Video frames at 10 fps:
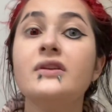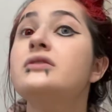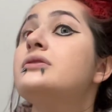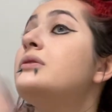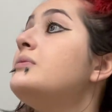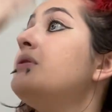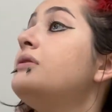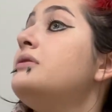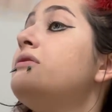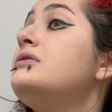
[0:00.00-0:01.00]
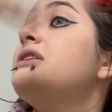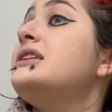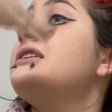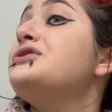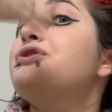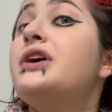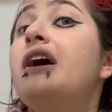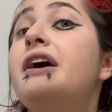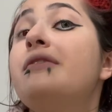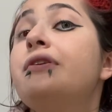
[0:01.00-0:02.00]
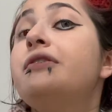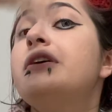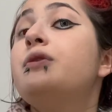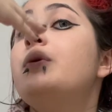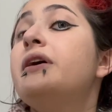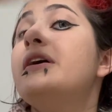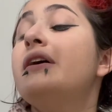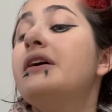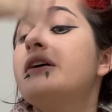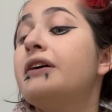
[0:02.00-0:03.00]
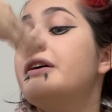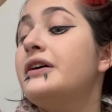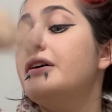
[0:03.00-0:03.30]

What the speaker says: So we'll let that dry really quick.